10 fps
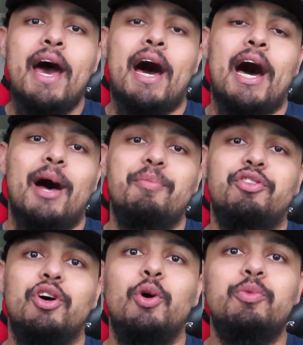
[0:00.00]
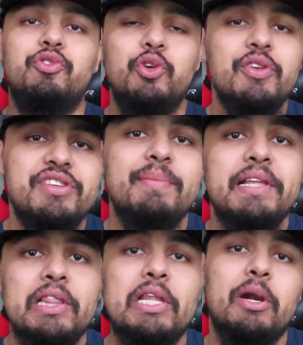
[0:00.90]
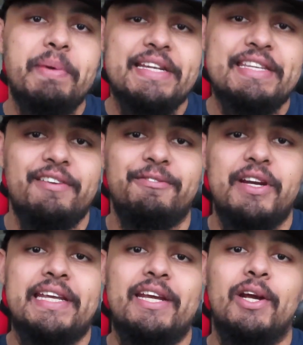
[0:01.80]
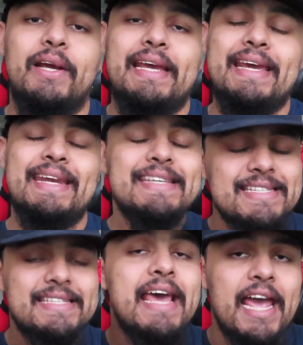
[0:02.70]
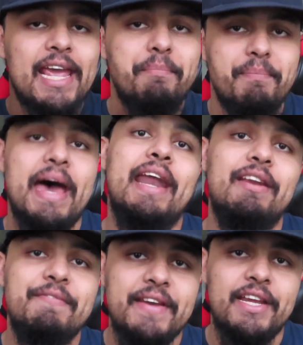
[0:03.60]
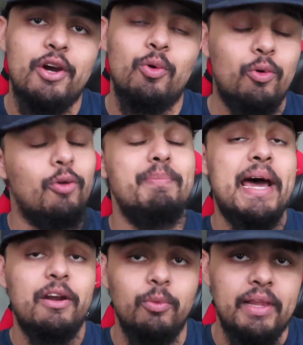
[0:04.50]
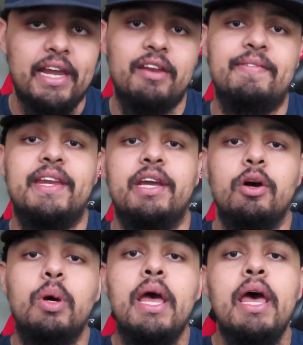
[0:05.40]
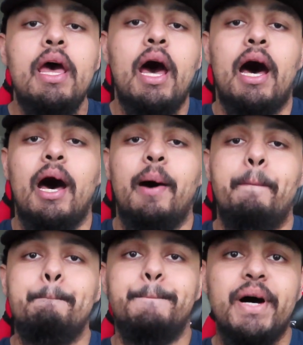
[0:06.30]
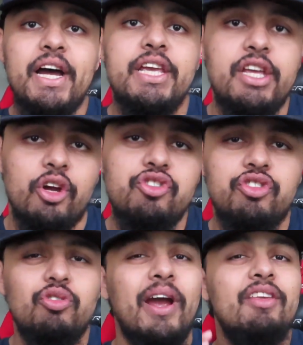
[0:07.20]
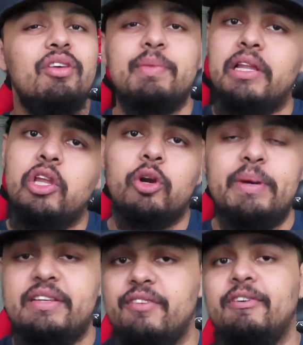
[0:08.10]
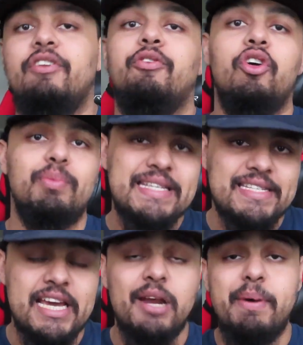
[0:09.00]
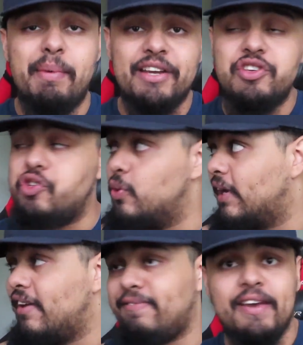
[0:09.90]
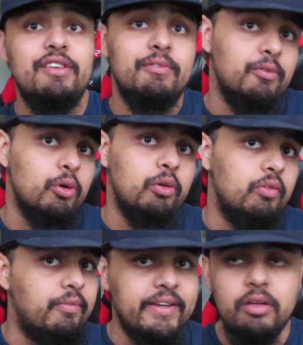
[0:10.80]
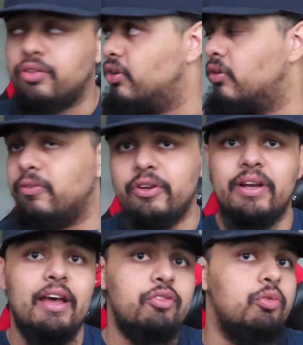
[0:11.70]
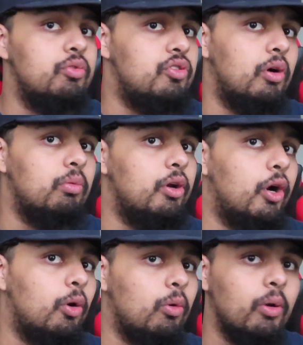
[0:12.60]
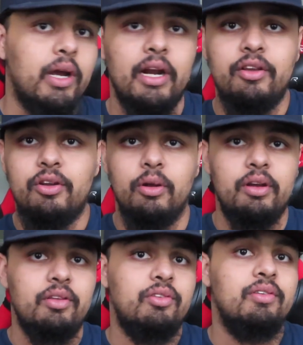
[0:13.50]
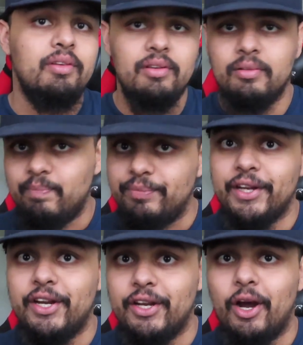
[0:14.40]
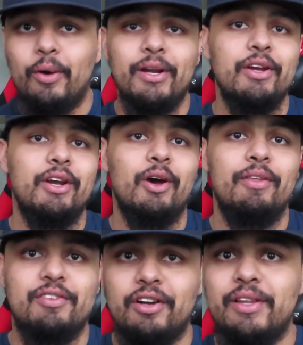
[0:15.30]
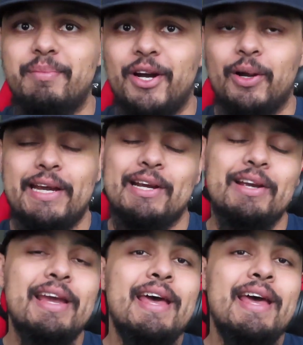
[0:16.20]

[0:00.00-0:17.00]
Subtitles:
So doing something a little bit different here. It is a Madden video or Madden related video, but just trying something a little bit different as far as my setup. I'm actually doing a face reveal. So for you guys who don't know or were kind of curious, there you go. Here you go. This ugly mug right here.